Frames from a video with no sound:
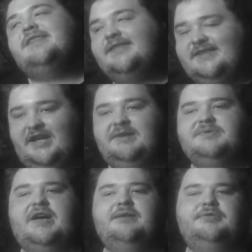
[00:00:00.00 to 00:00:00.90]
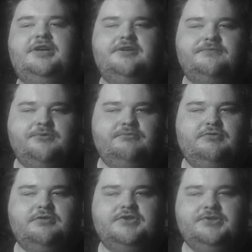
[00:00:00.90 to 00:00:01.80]
Same timeline of World
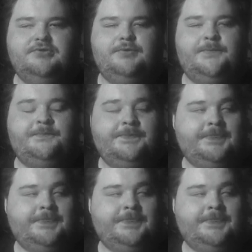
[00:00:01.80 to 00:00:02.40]
War II.